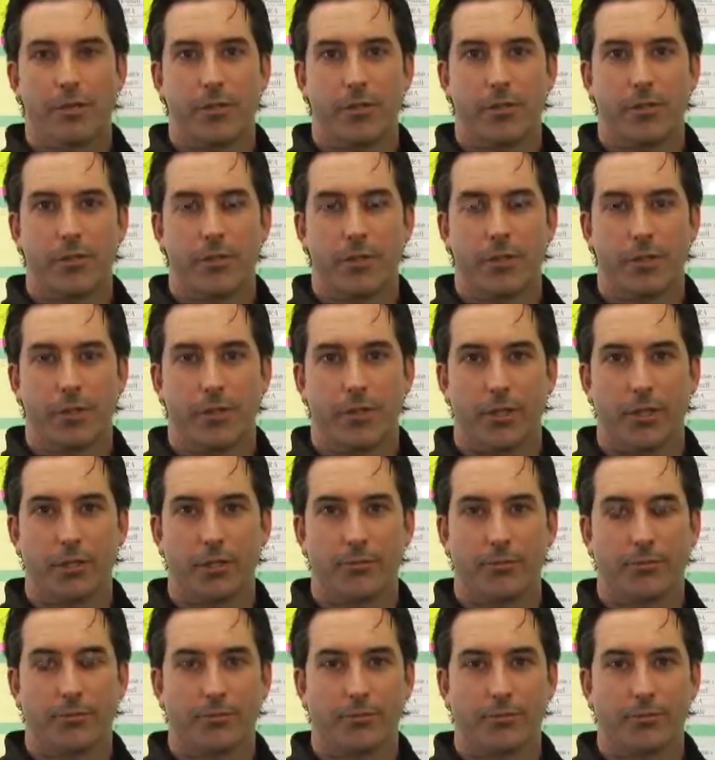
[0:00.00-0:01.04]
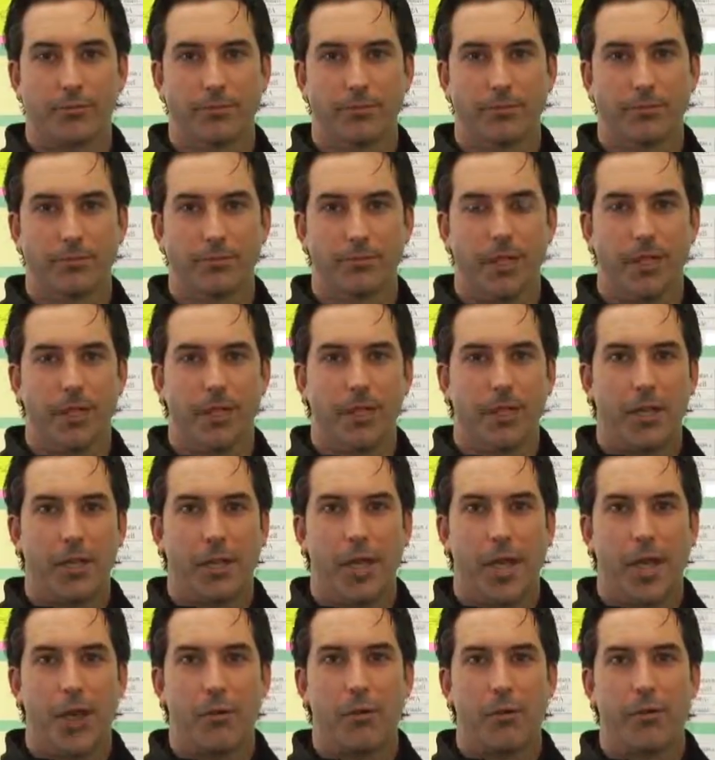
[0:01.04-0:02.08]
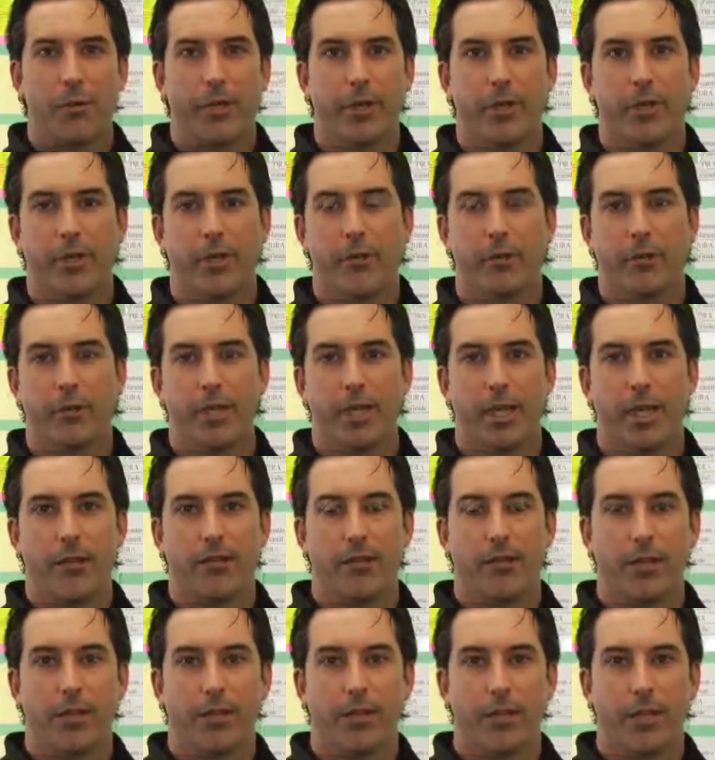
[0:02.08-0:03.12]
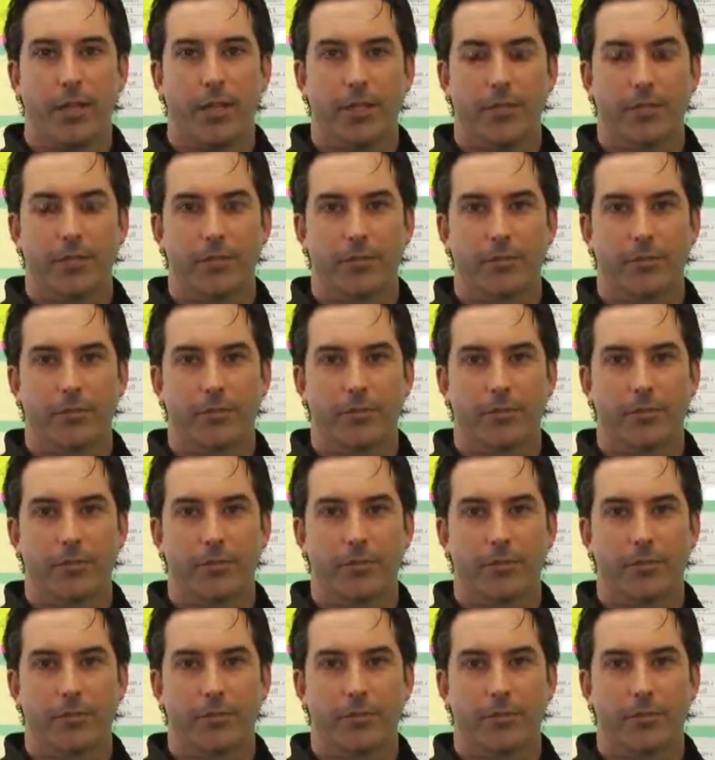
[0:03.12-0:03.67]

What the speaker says: students to learn? How will we know when they've learned it?